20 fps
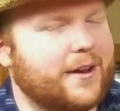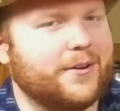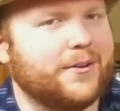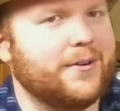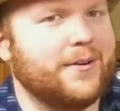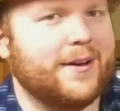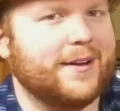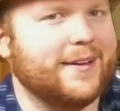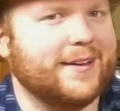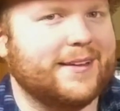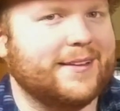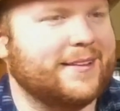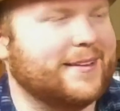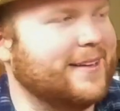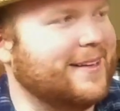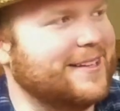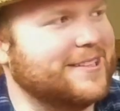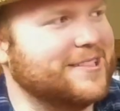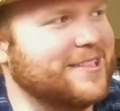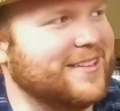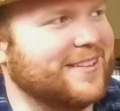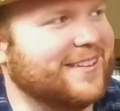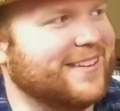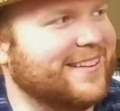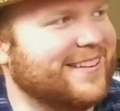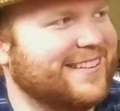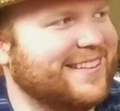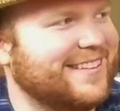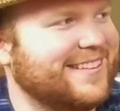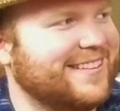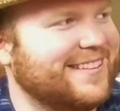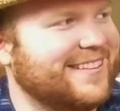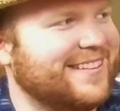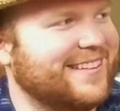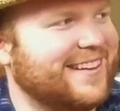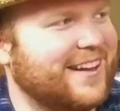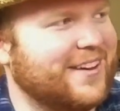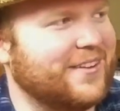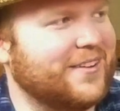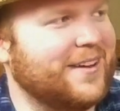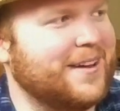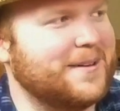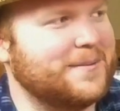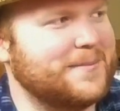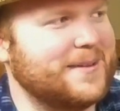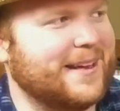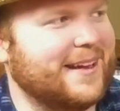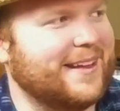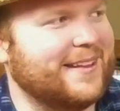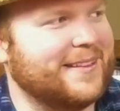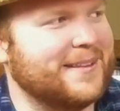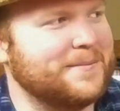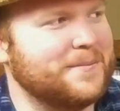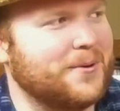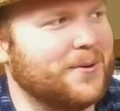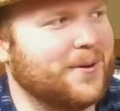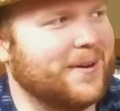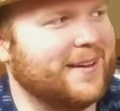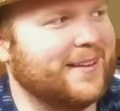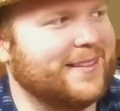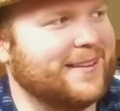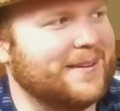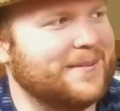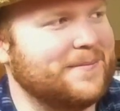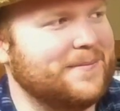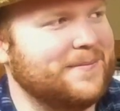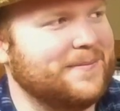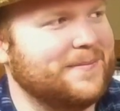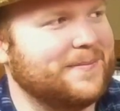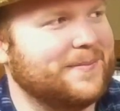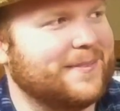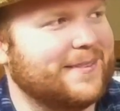I don't know how to end these either. I don't know how to begin them or end them.